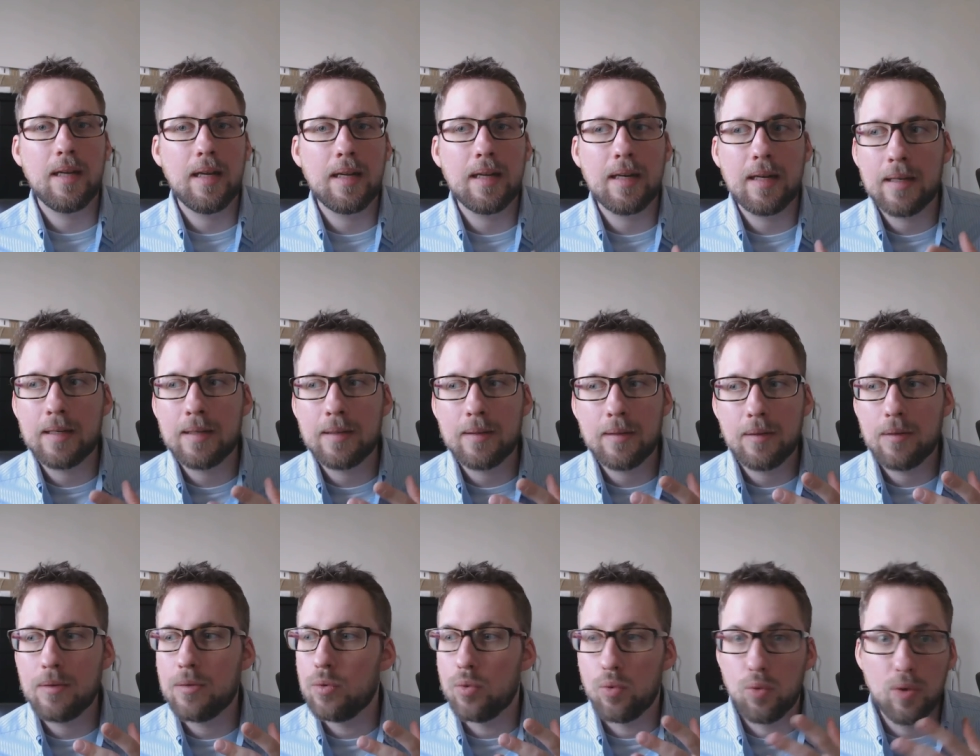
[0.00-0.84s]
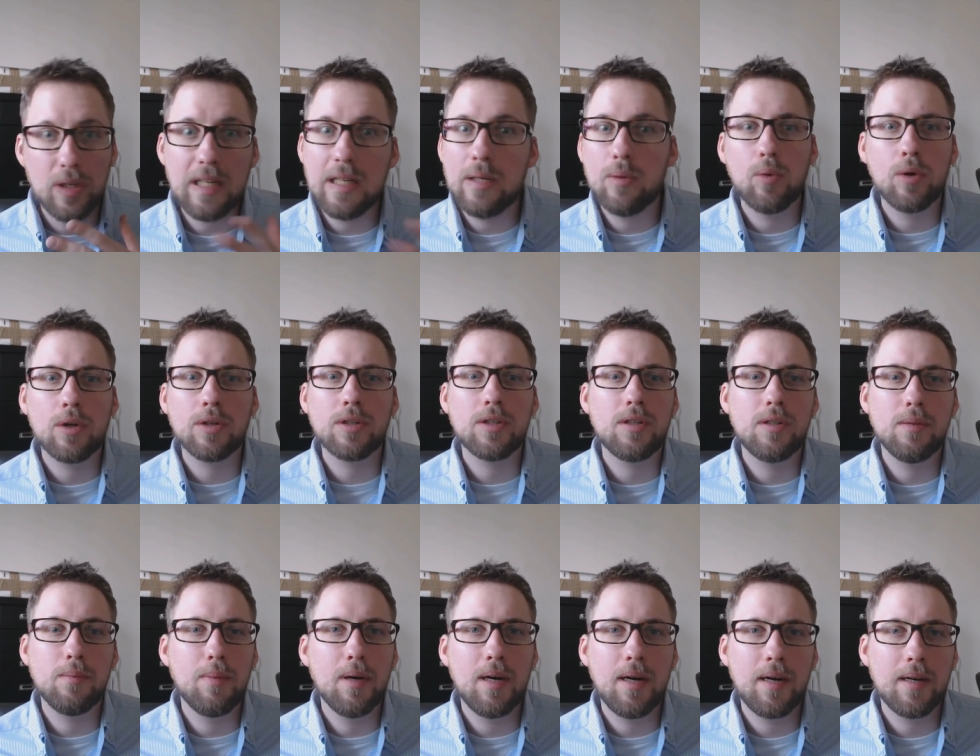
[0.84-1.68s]
and I really wanted
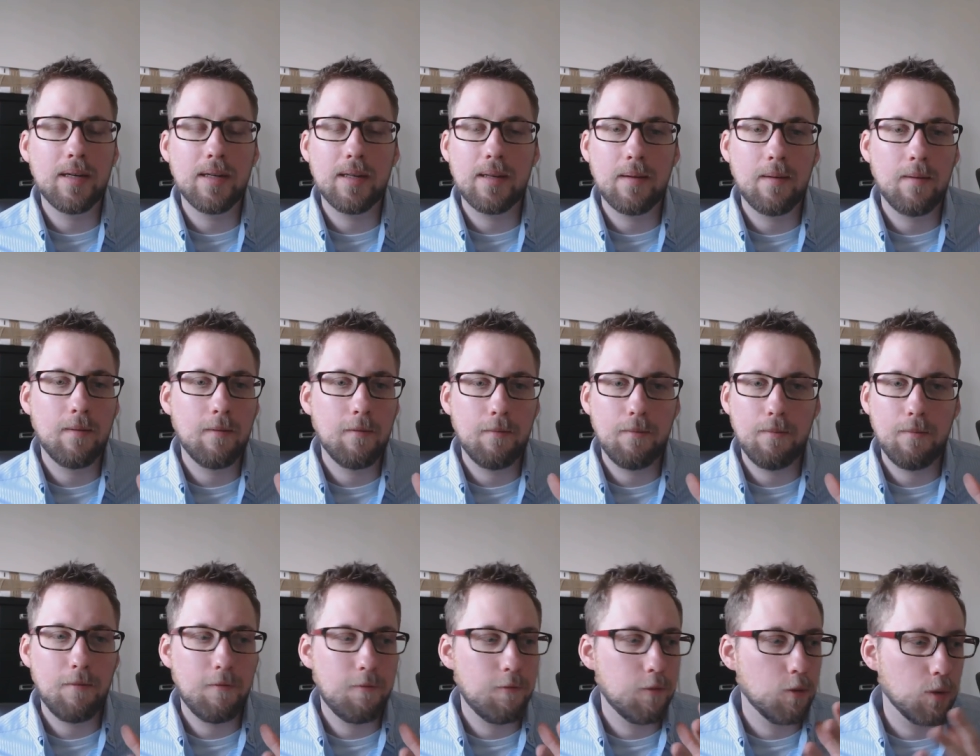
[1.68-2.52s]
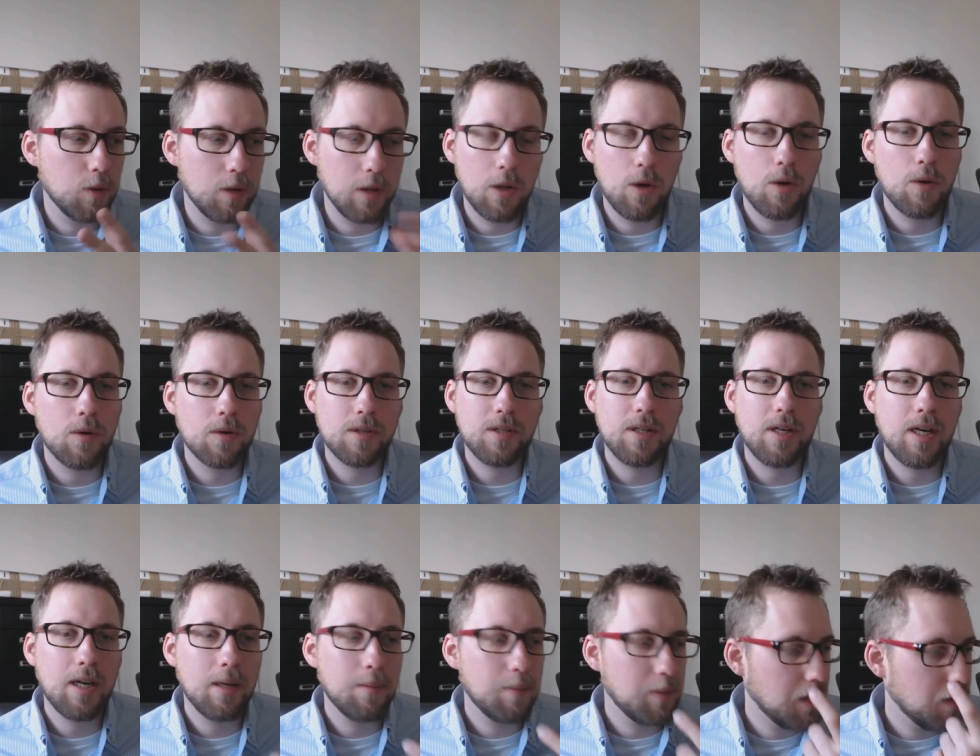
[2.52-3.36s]
to buy it for a long
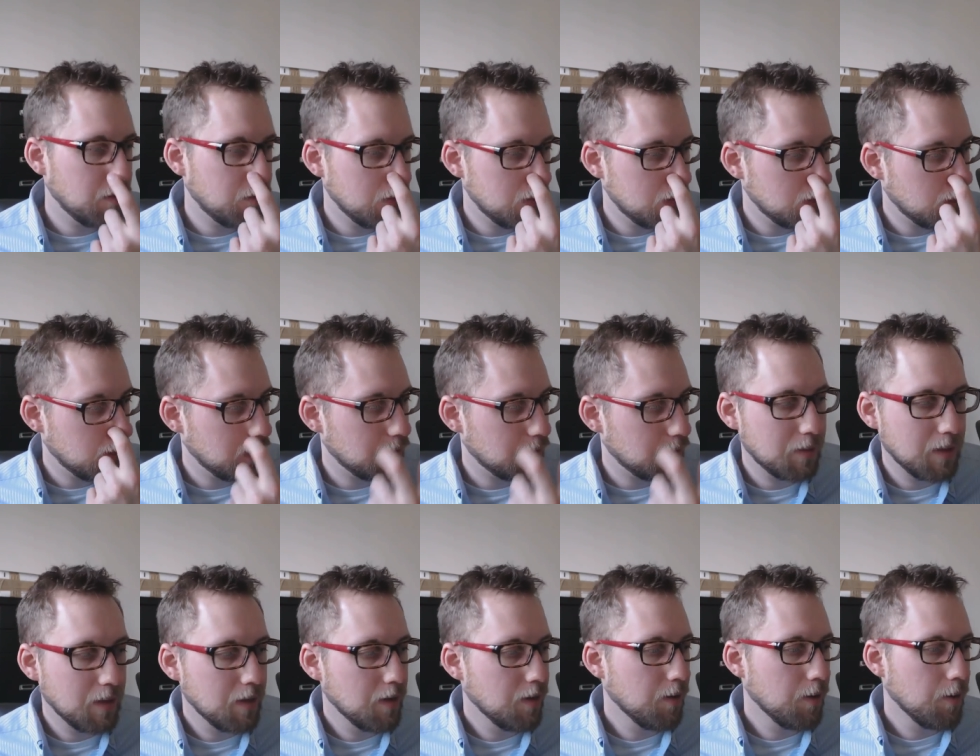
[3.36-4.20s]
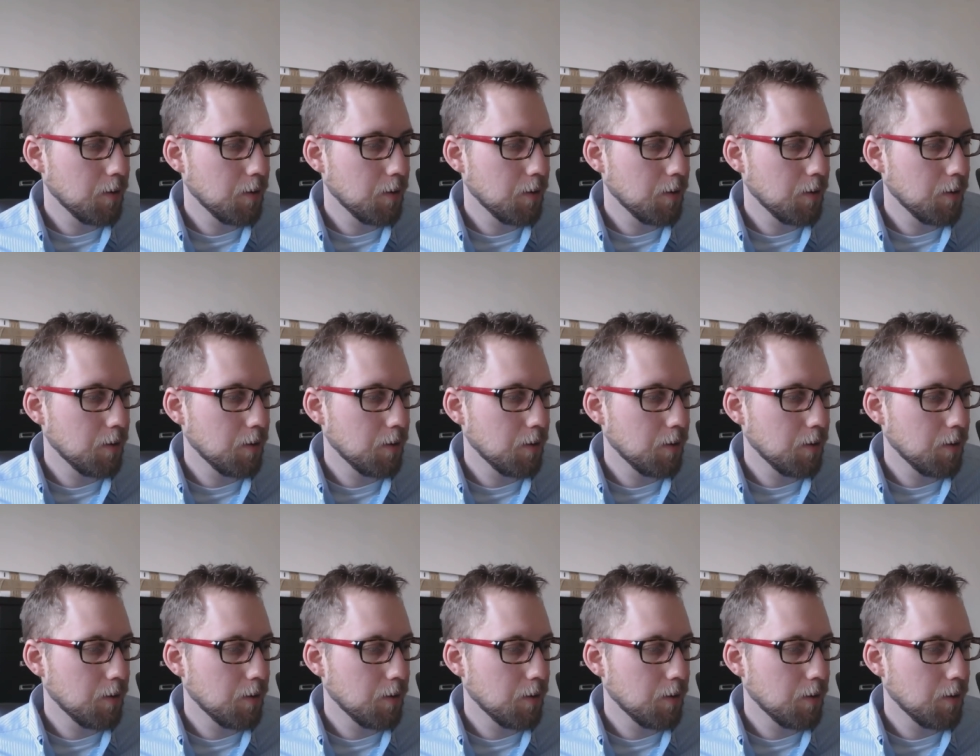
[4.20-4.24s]
time and every time